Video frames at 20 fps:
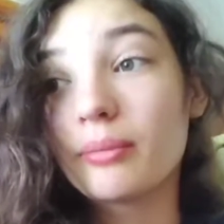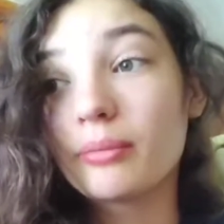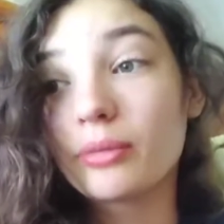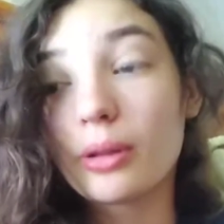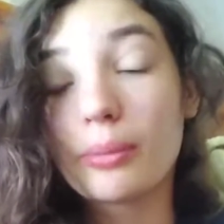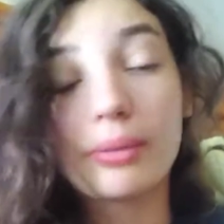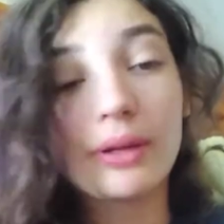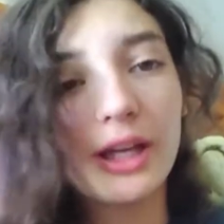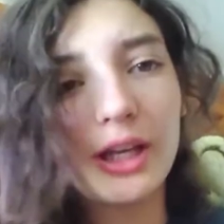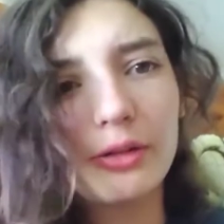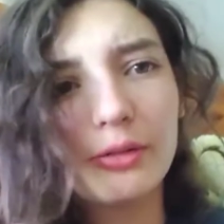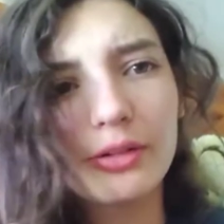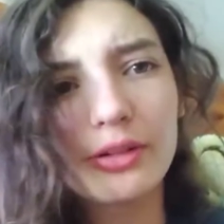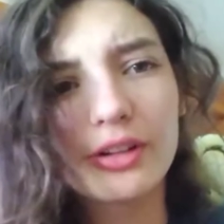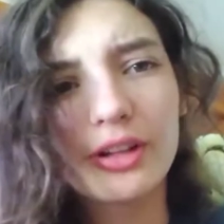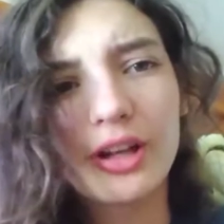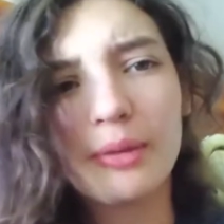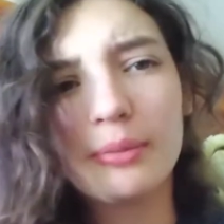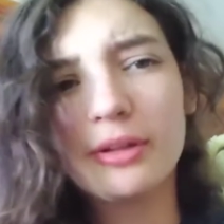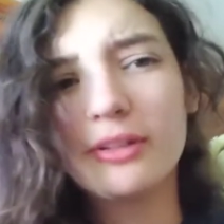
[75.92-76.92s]
the plan was to
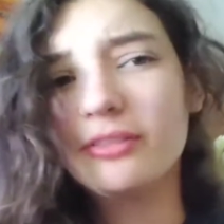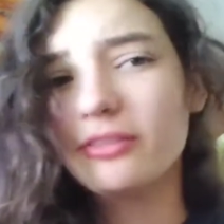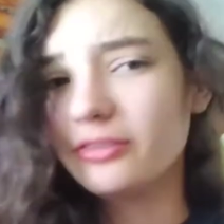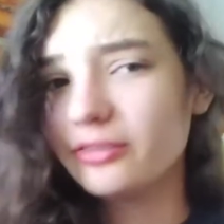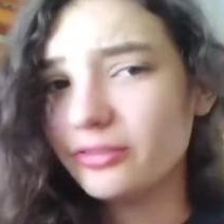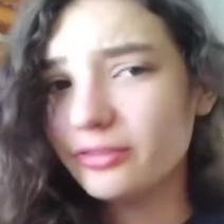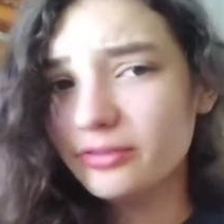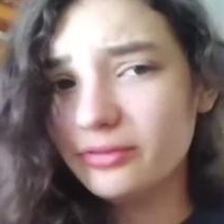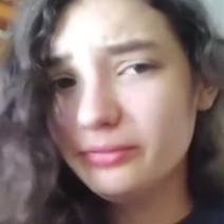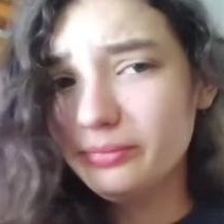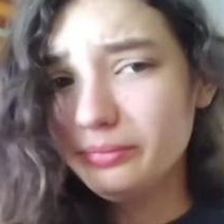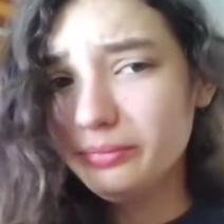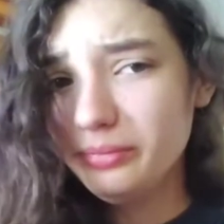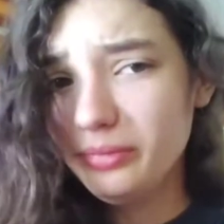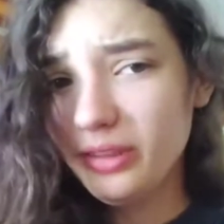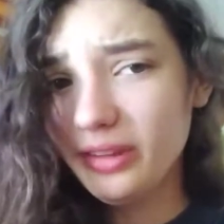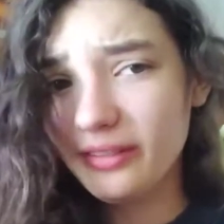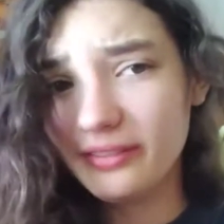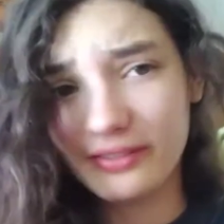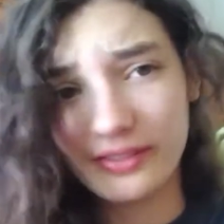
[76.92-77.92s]
come and
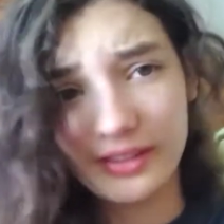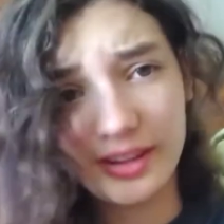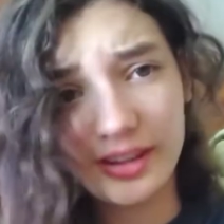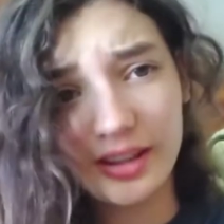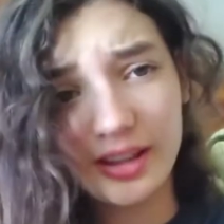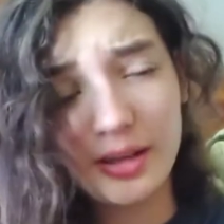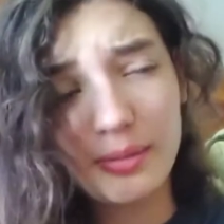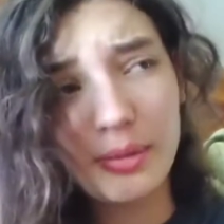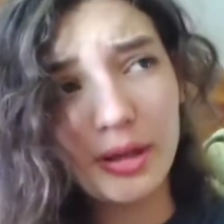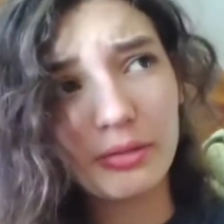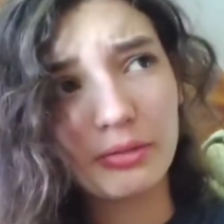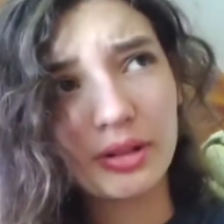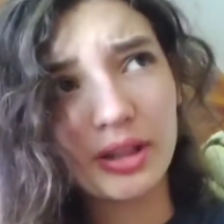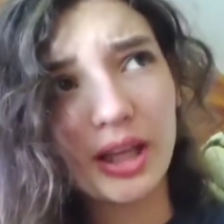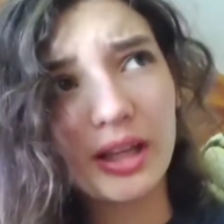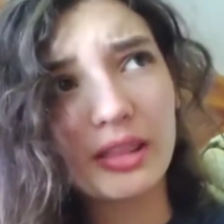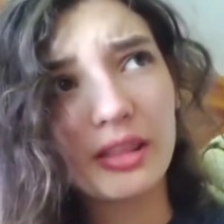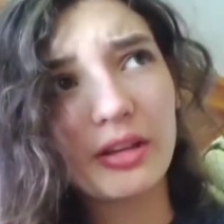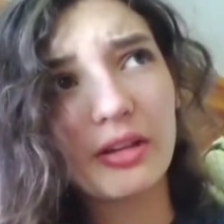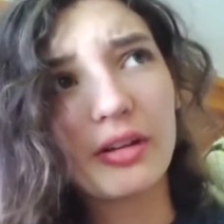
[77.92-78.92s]
visit him, and we
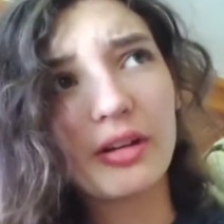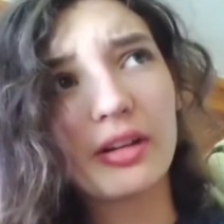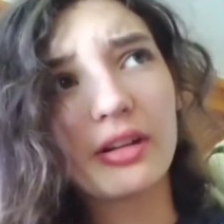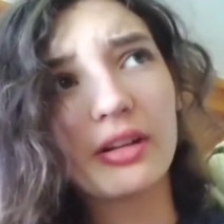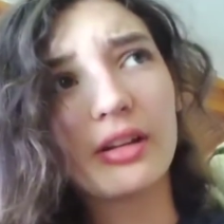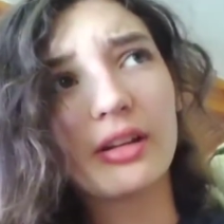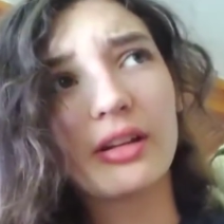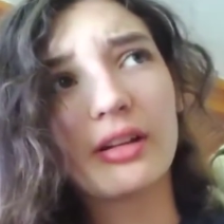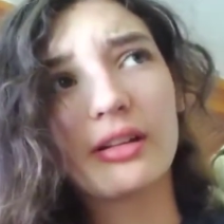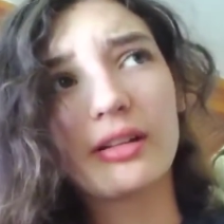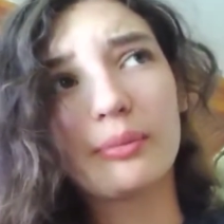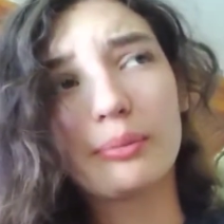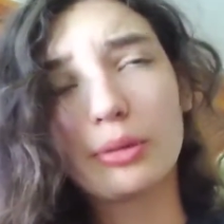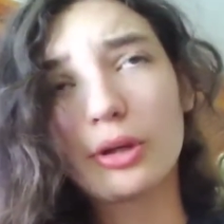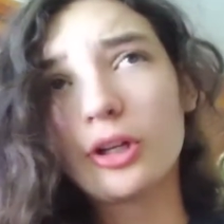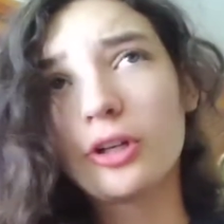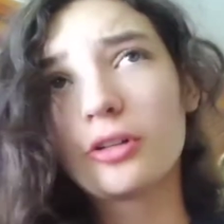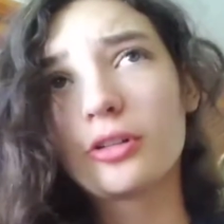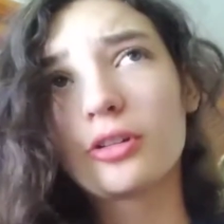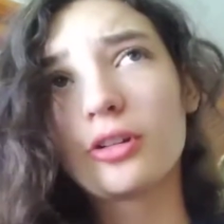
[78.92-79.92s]
get there and the
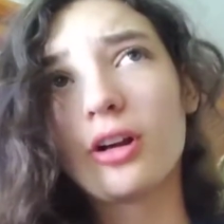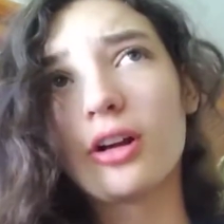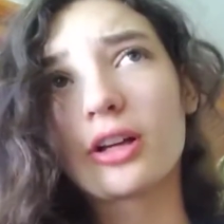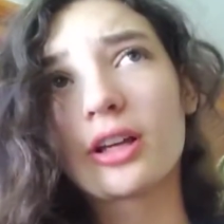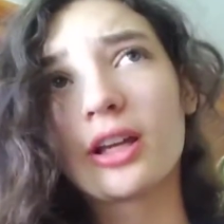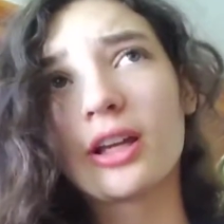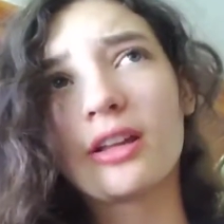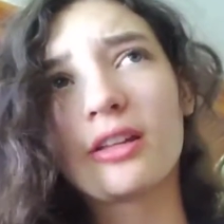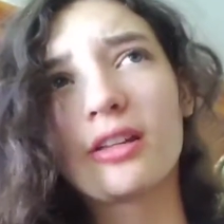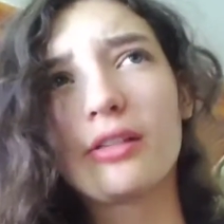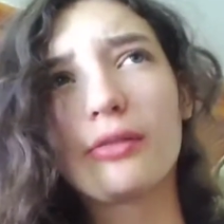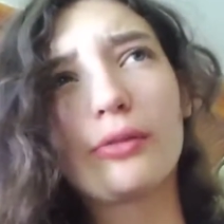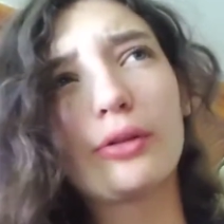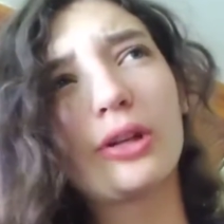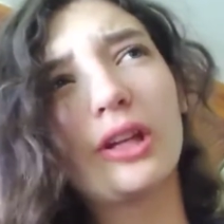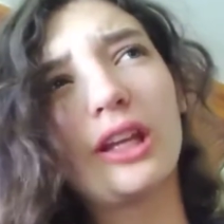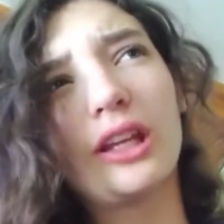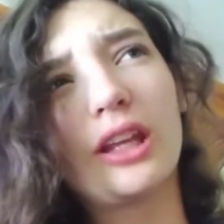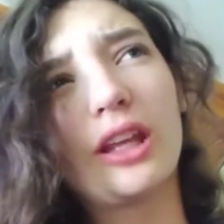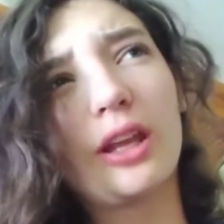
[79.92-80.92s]
breeder's talking as if we're
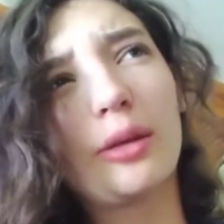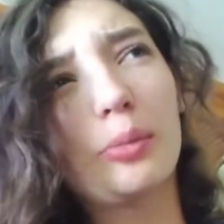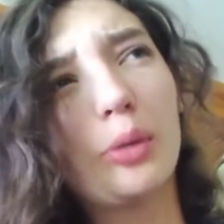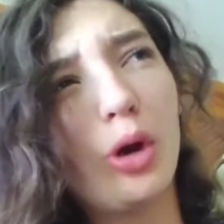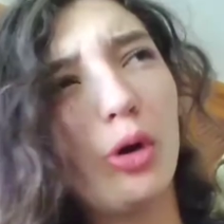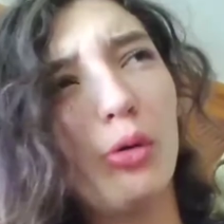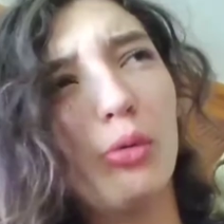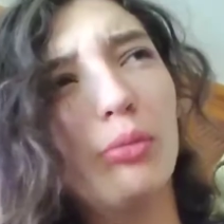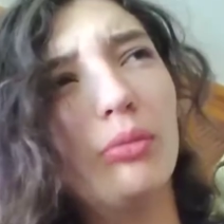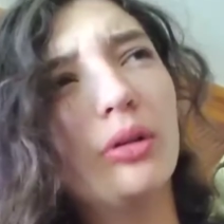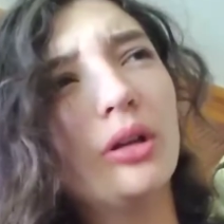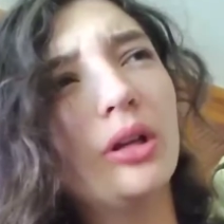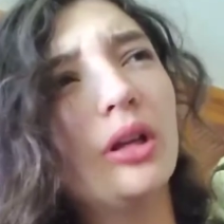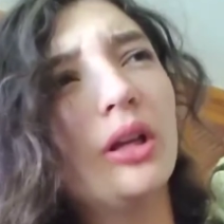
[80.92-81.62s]
taking him home.